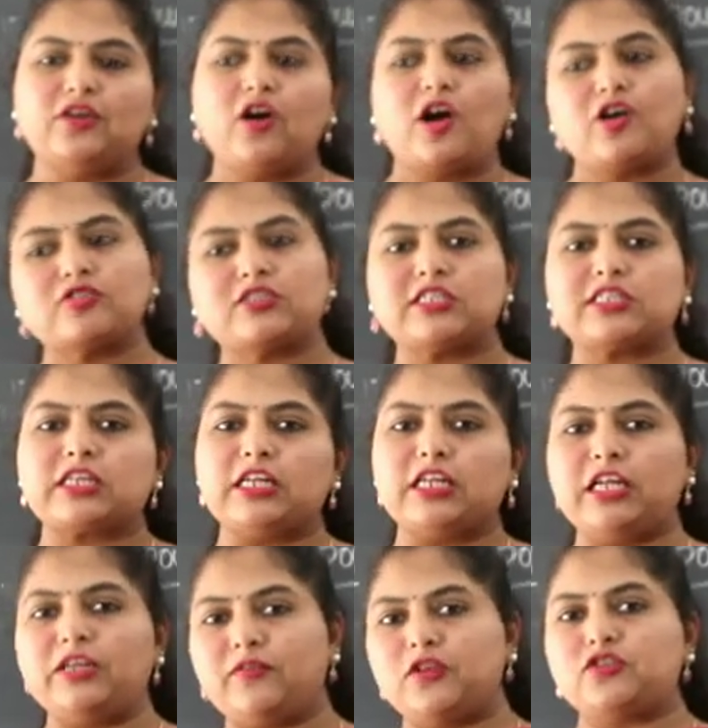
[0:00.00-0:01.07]
Your house is
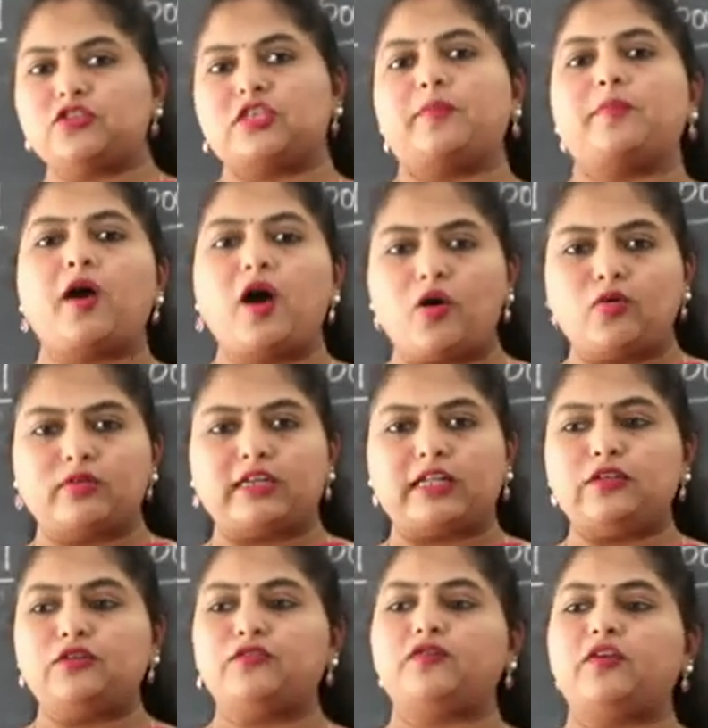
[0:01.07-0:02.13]
clean when you step out
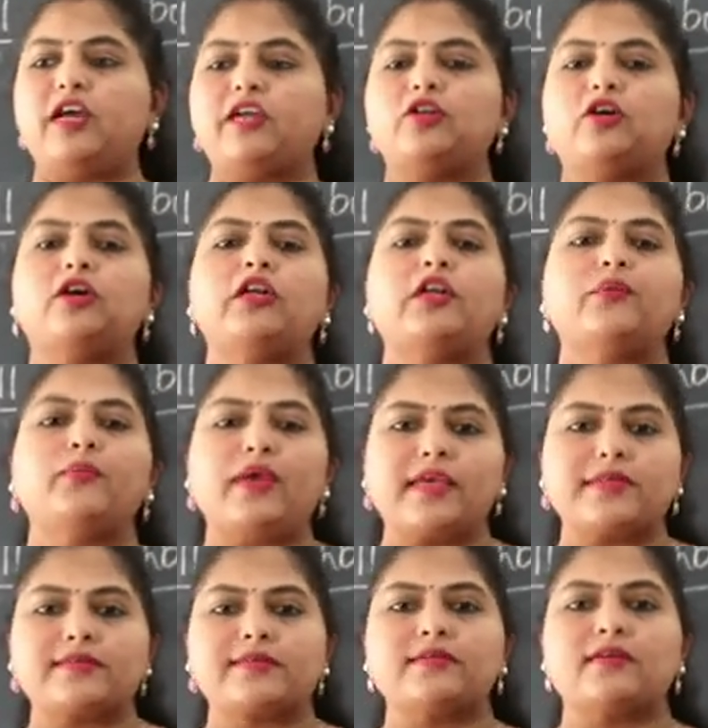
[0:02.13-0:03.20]
and you find only
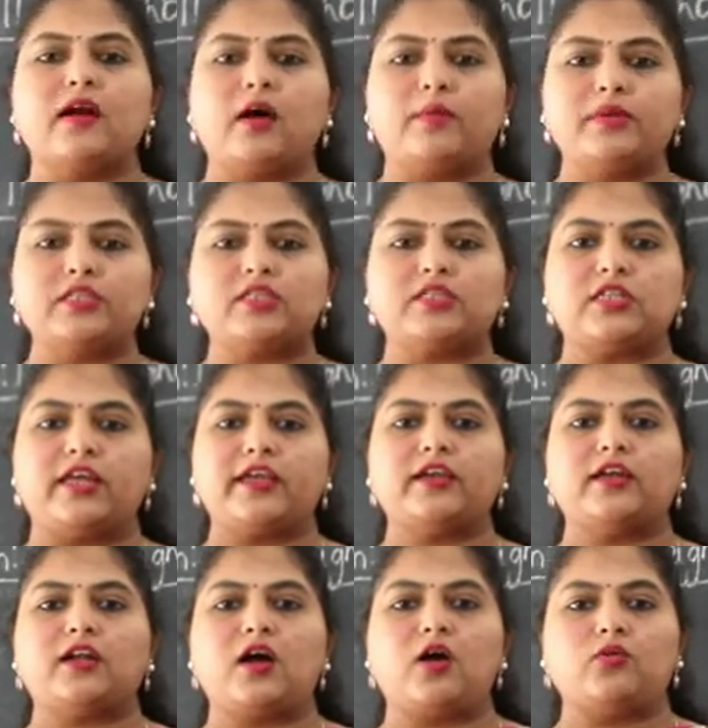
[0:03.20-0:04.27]
waste and garbages
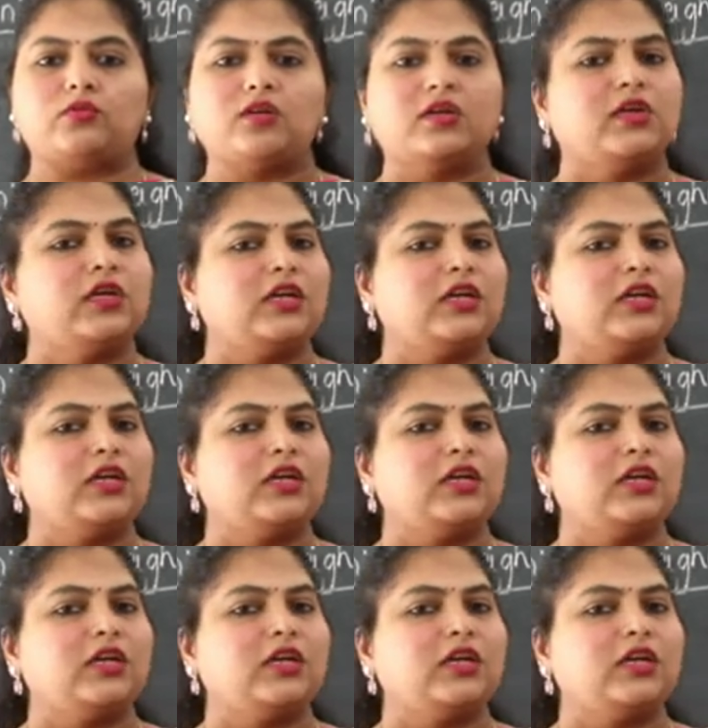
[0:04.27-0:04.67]
lying around.